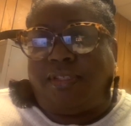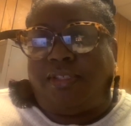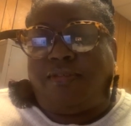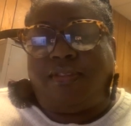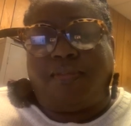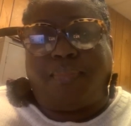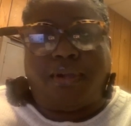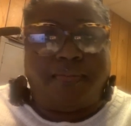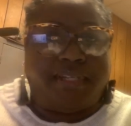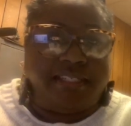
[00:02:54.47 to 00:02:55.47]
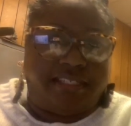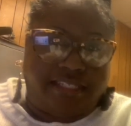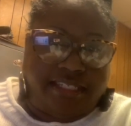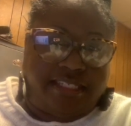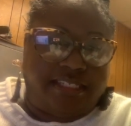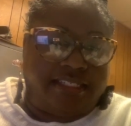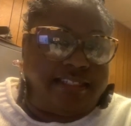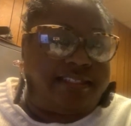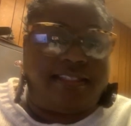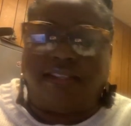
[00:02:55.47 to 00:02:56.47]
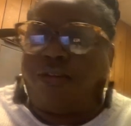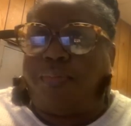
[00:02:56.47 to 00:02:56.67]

Youth and Permanency. It's just a whole